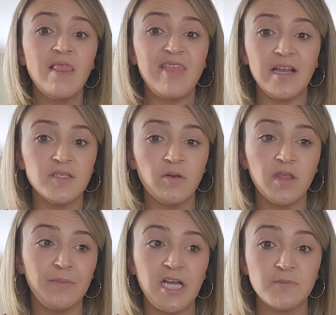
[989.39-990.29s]
That is the only
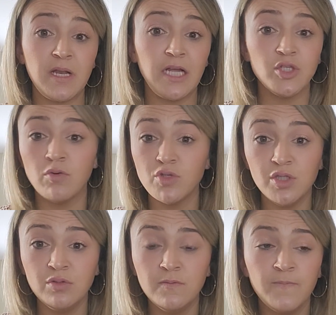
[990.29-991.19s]
thing my husband and I don't
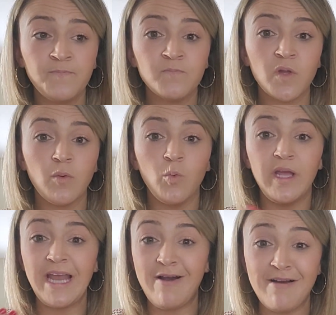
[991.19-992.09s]
do.
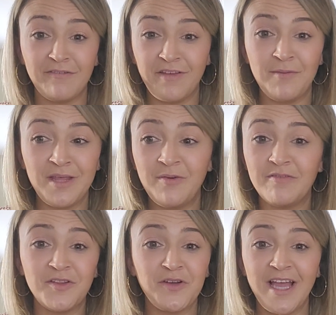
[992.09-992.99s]
We now have a family. We
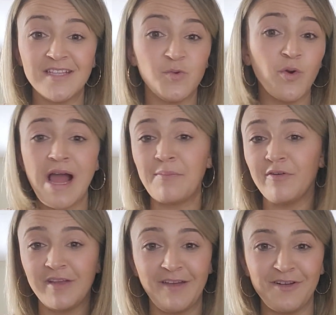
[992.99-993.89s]
have little kids. We're not
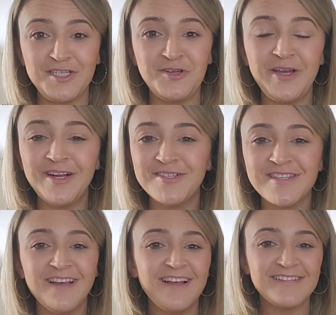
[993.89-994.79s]
moving every 2 years.